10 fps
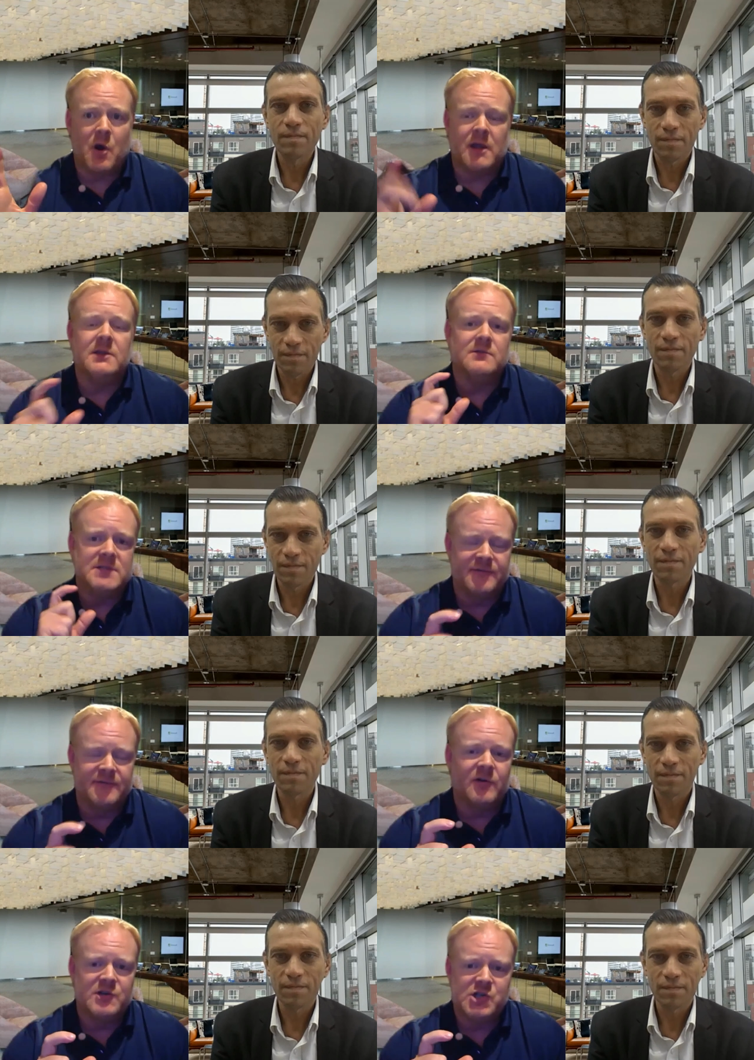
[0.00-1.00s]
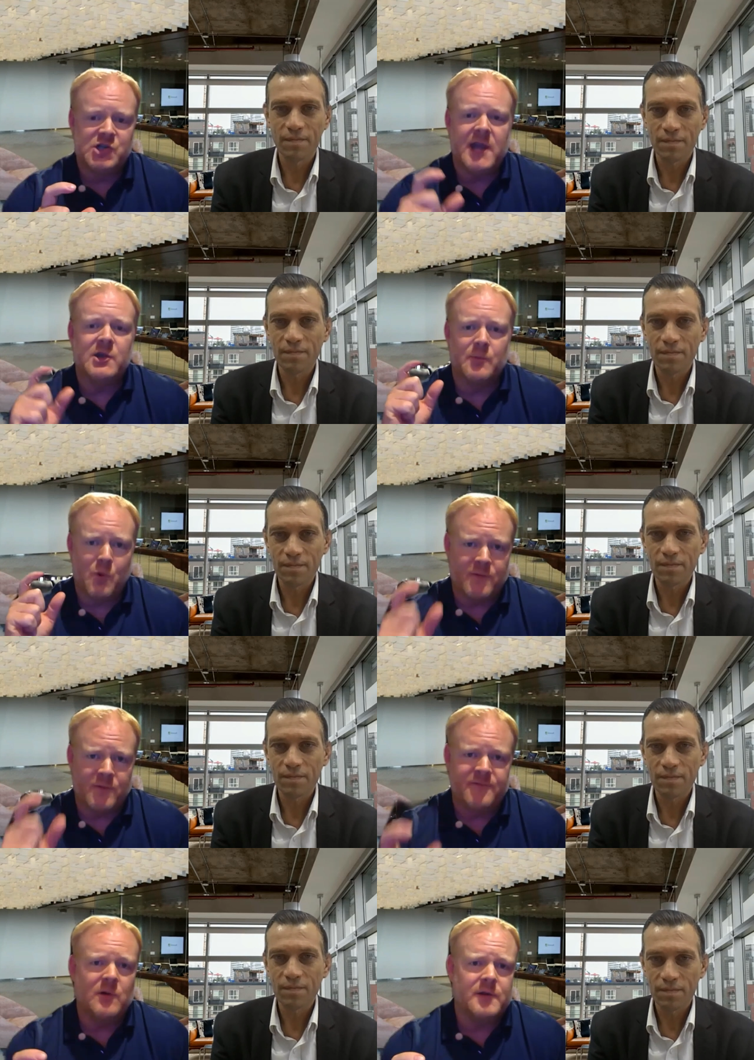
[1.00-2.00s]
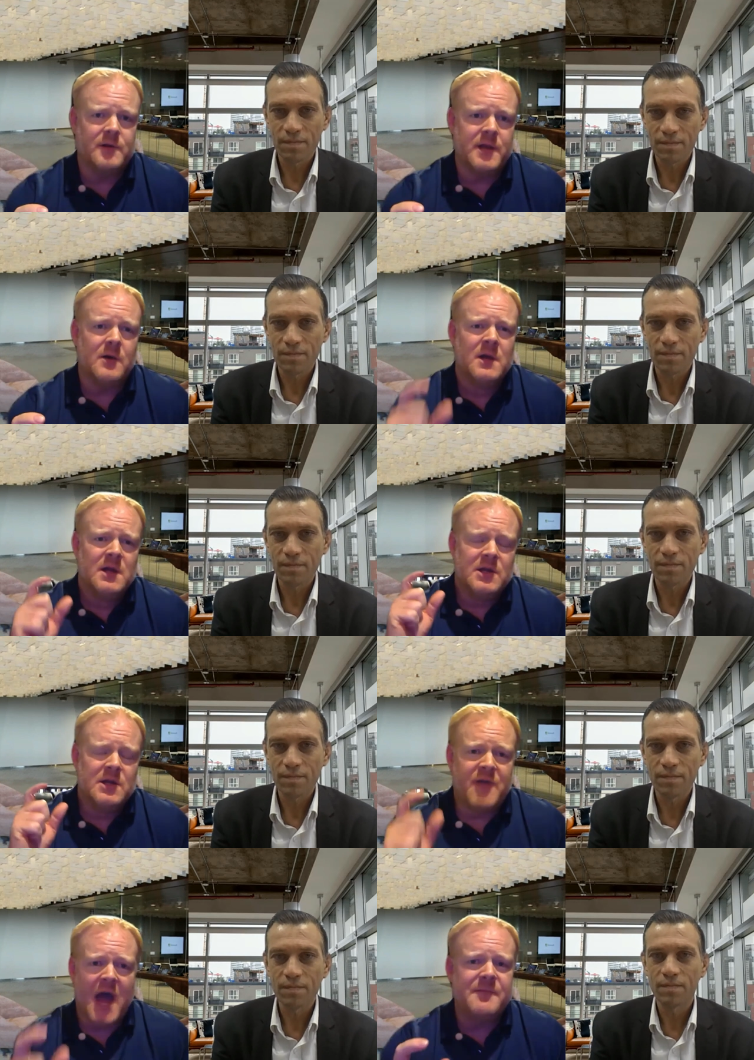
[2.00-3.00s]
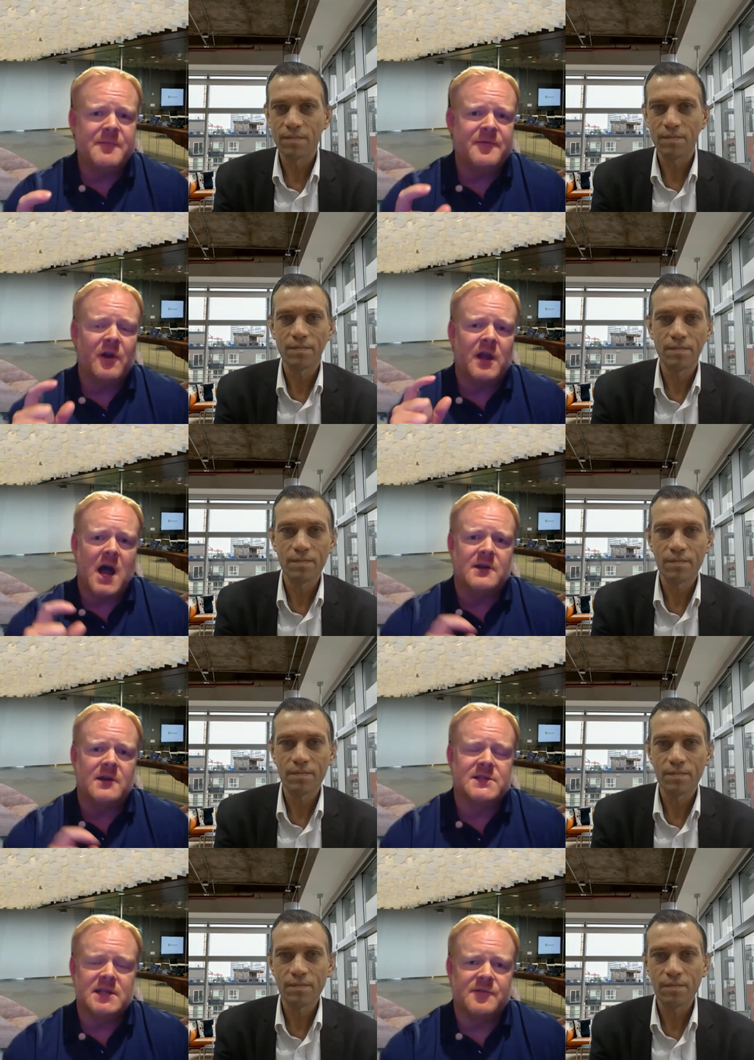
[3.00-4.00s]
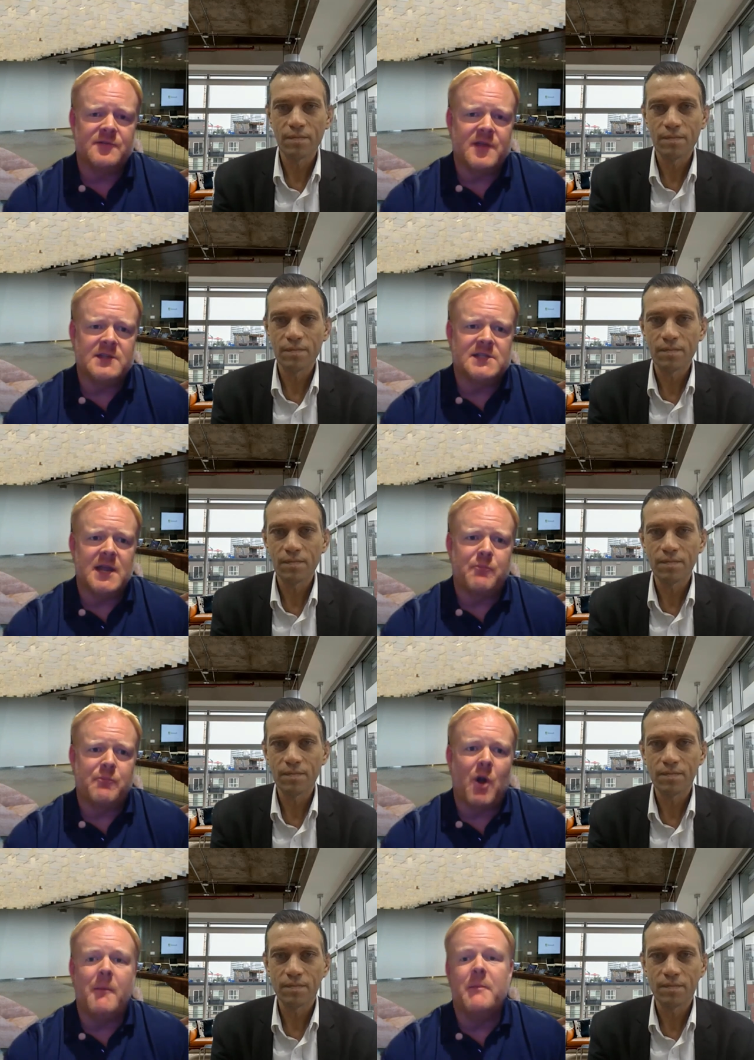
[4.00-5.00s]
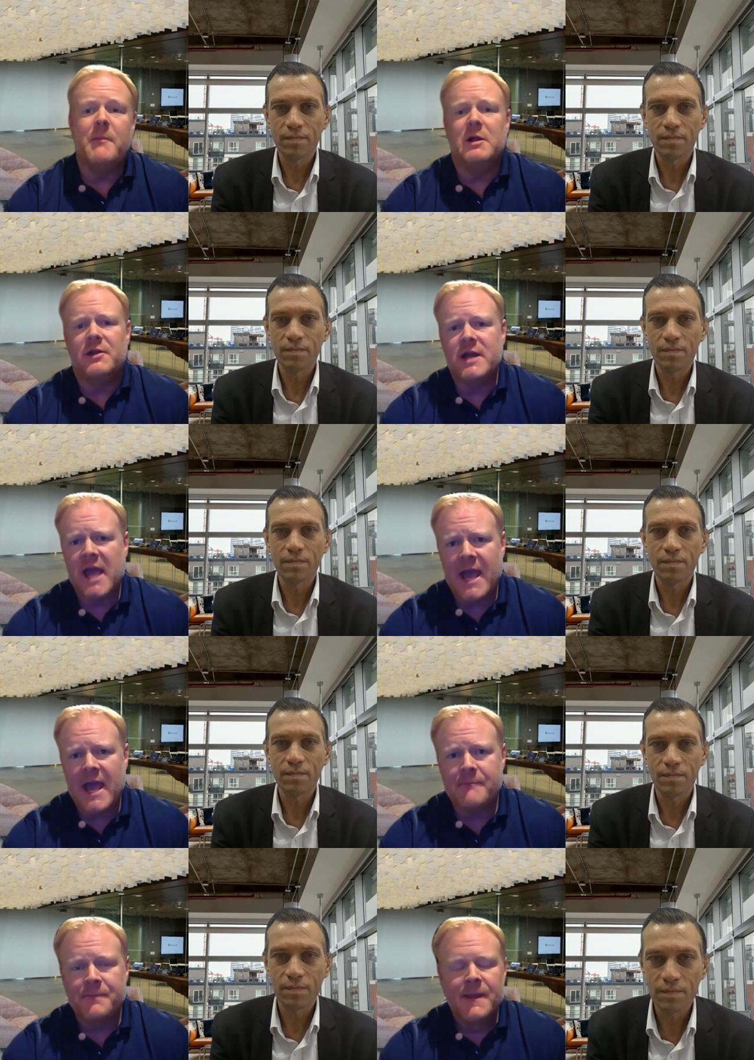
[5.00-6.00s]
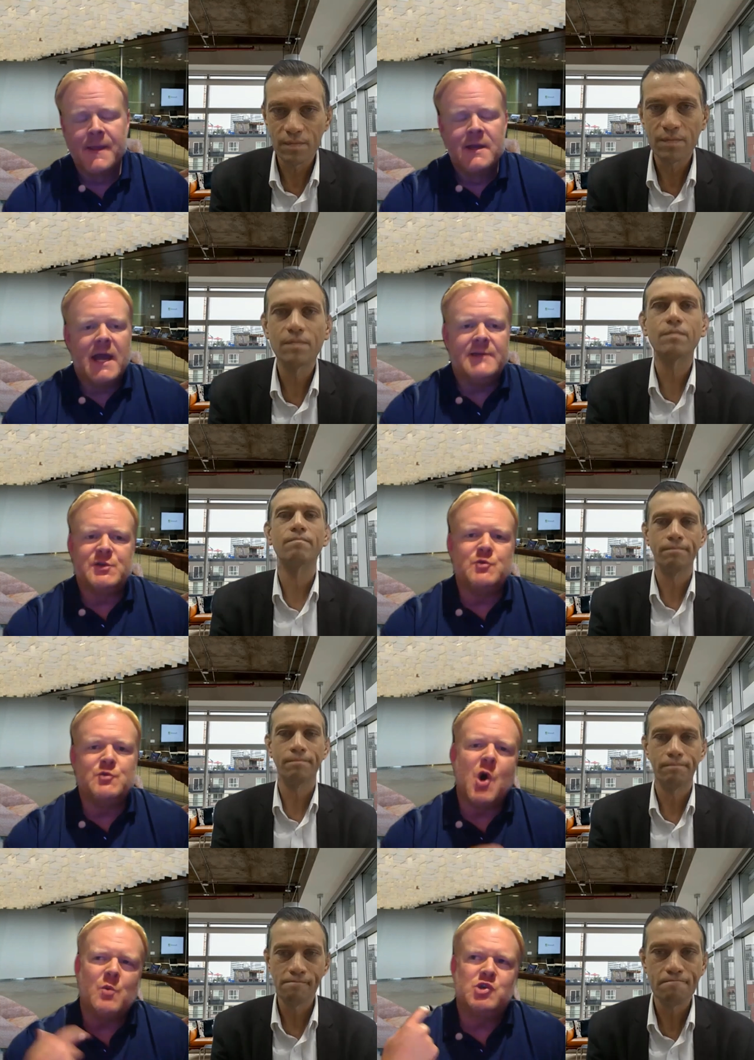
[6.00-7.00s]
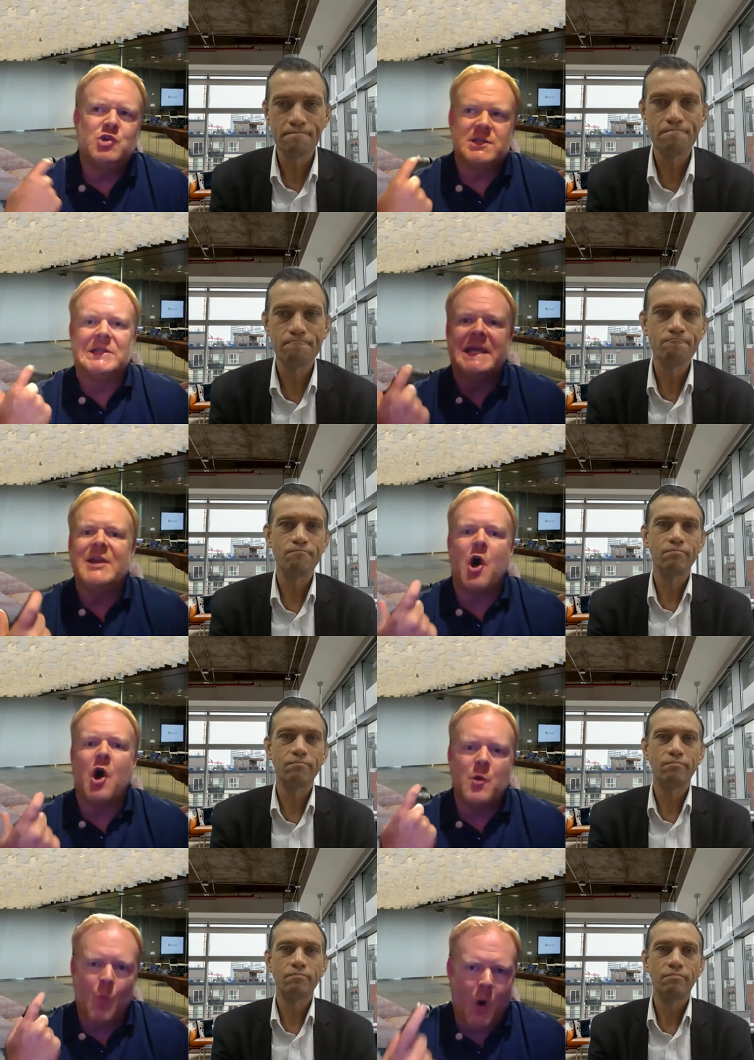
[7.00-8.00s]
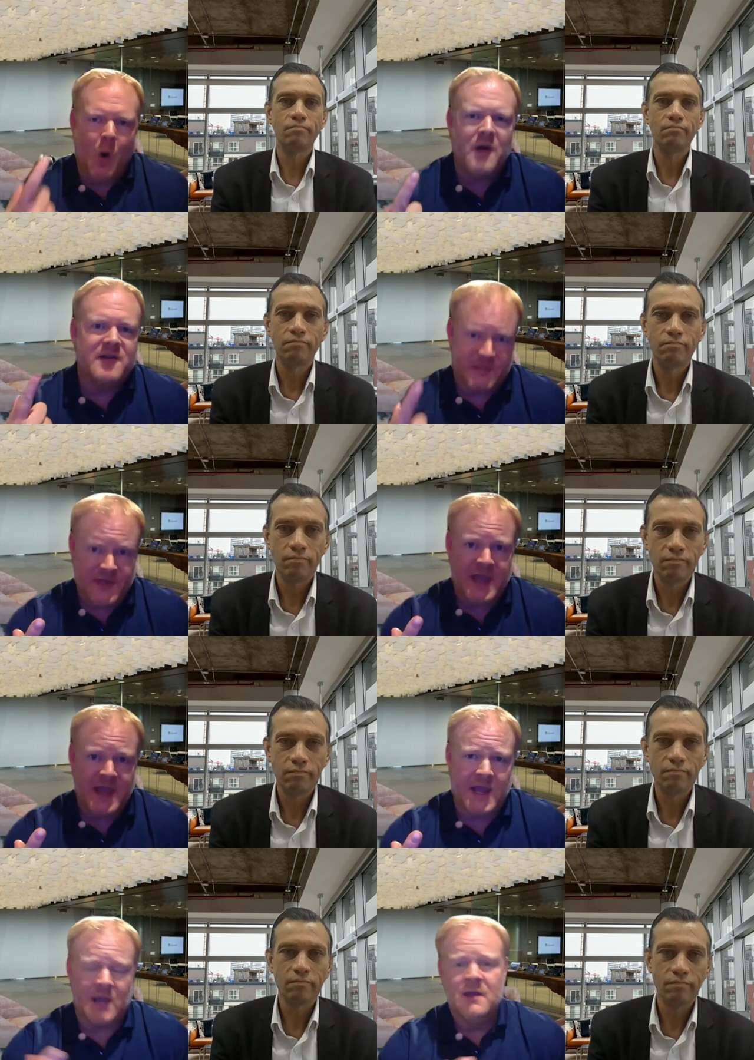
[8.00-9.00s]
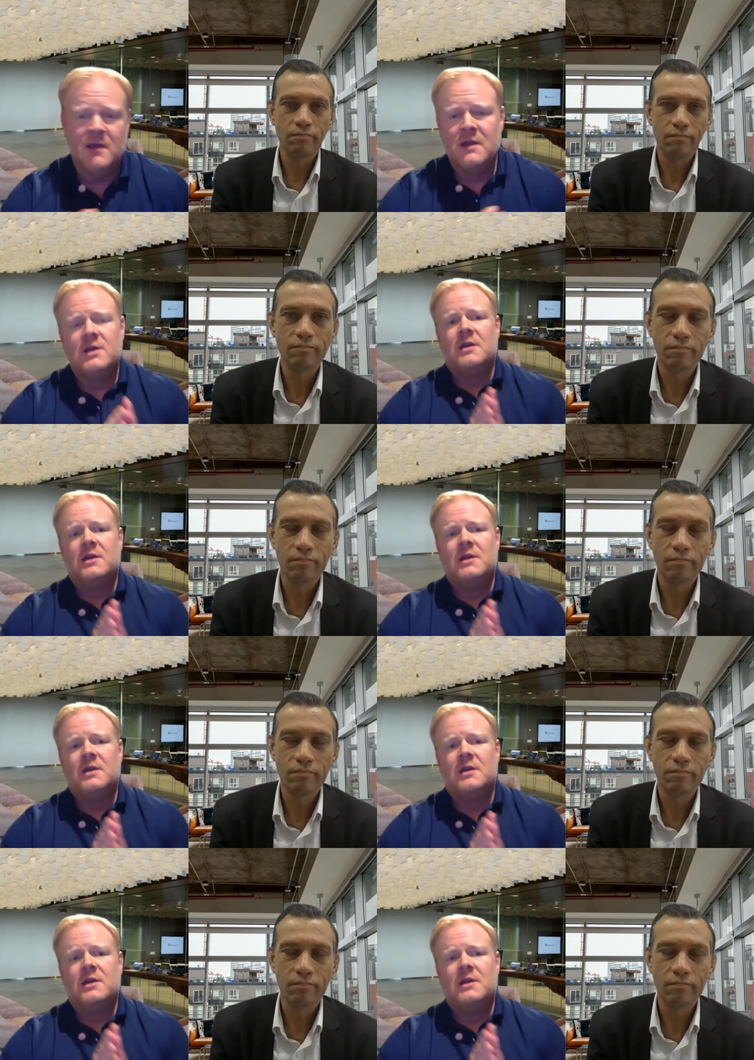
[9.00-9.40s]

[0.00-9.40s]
Speaker 1: market. You differentiate your portfolio. You've got to be very cognizant that it's a probability game, and so mm. don't just lean on one thing